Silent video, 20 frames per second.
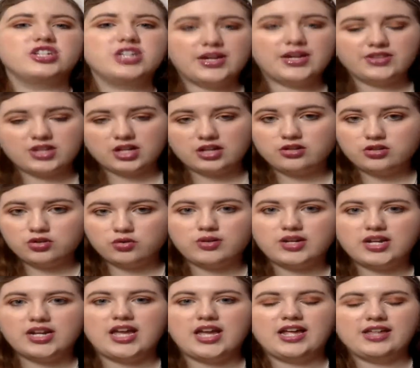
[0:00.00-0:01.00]
she got the color
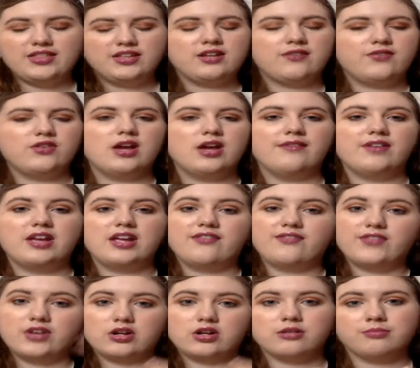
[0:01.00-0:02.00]
Twig, and I think if you have
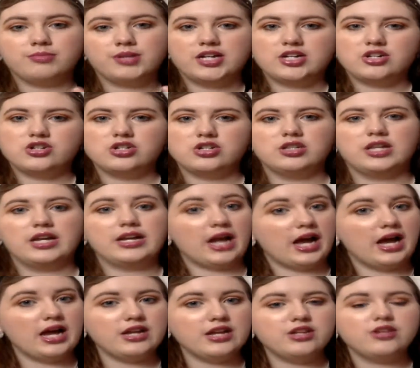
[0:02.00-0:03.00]
a fair complexion
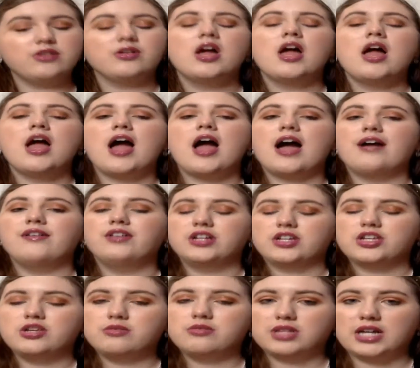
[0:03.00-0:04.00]
like I do, I
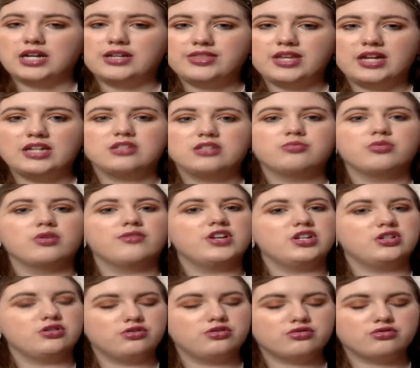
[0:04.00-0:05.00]
feel like you would like that. It's
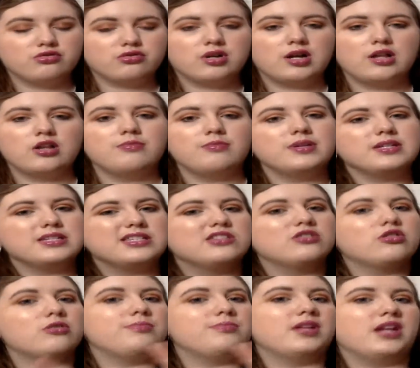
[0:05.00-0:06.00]
more of a neutral color, but
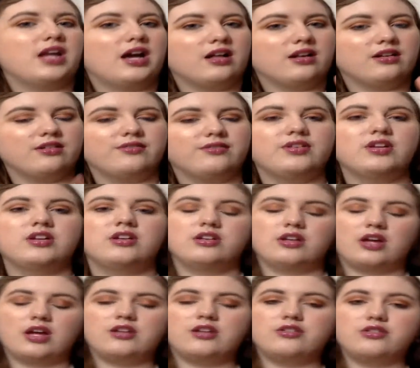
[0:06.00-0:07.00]
it's still a bit out of
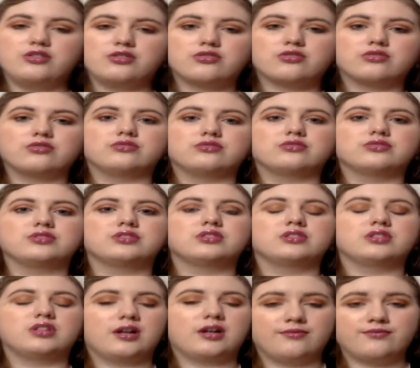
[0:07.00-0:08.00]
a
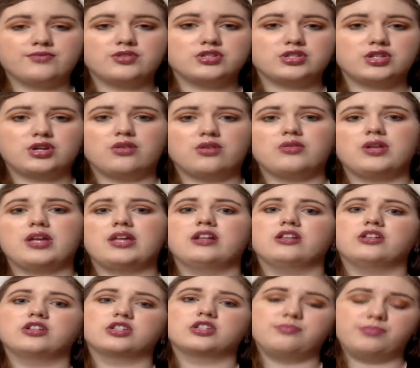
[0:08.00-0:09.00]
neutral's comfort zone,
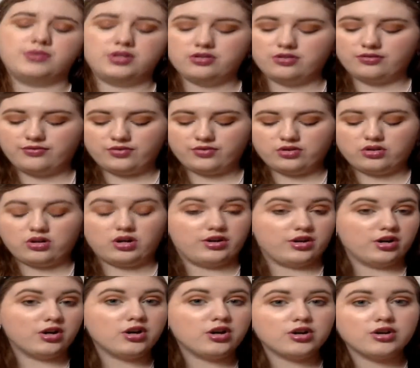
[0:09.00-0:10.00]
and it looks beautiful
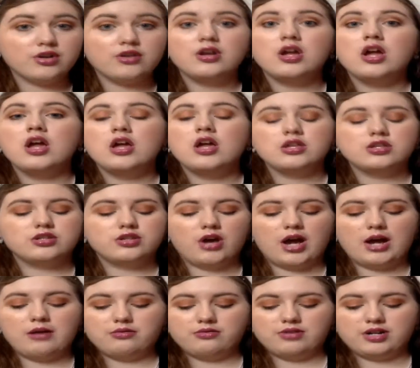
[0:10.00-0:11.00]
on her.
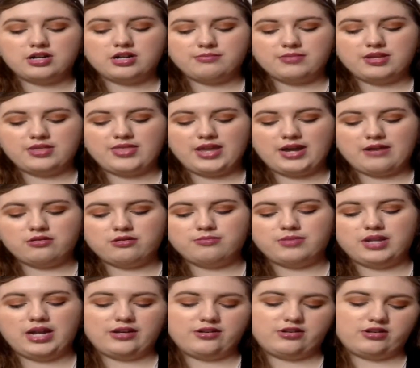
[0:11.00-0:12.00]
So I would recommend that
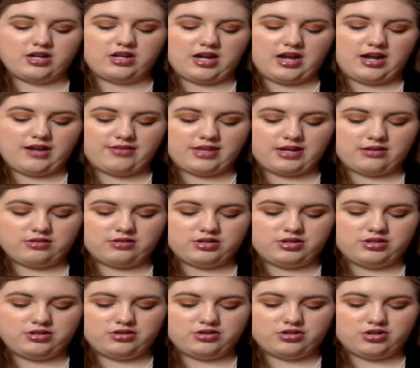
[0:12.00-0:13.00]
one, but I do not have
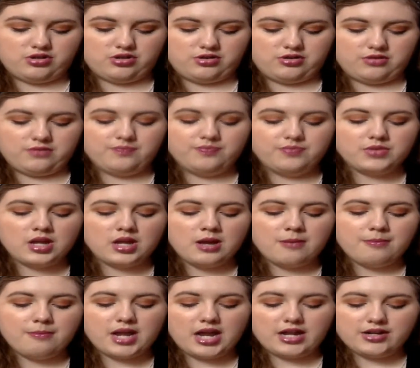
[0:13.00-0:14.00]
that one to show you.
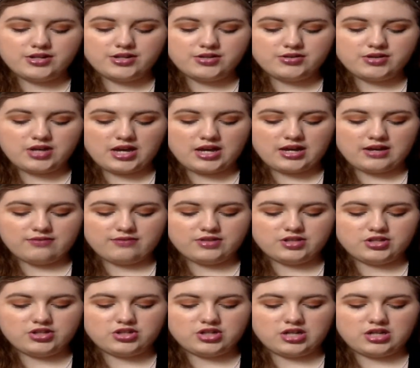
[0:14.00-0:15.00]
But I do
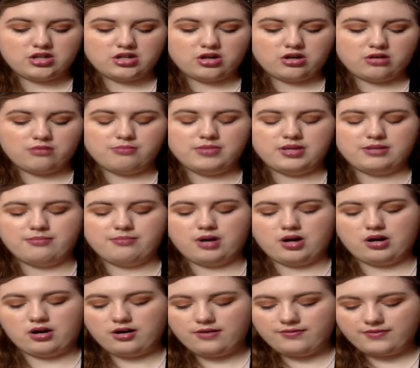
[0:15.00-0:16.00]
have this shade called
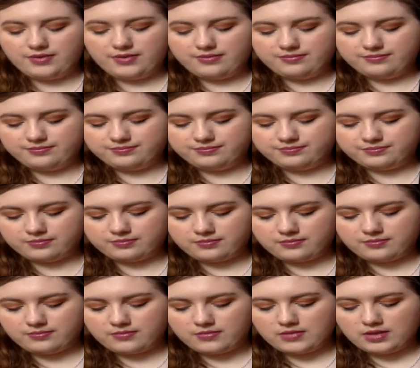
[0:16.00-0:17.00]
Midimauve.
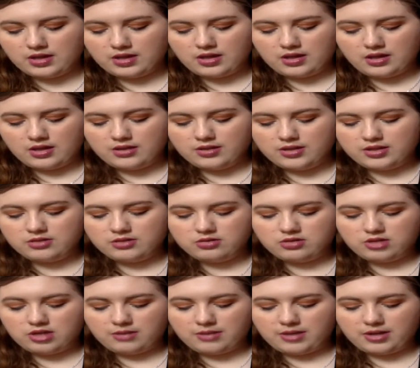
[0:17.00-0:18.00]

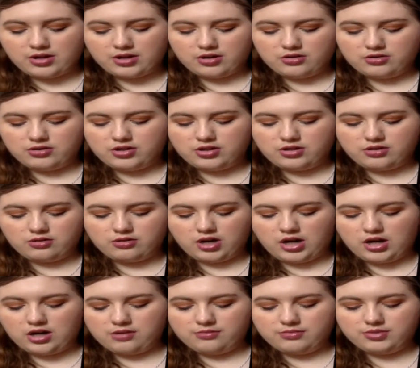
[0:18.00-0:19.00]
This was like my
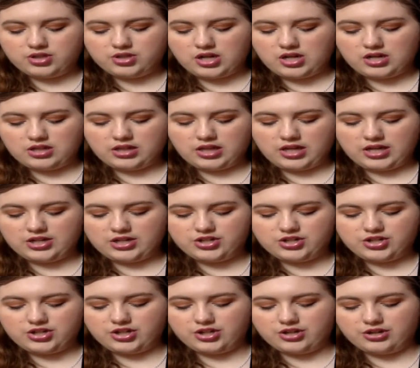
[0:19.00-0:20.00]
go-to autumn shade
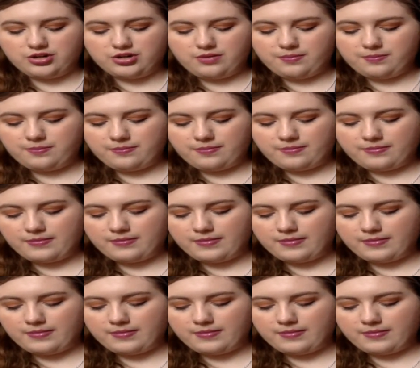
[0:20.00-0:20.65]
last year.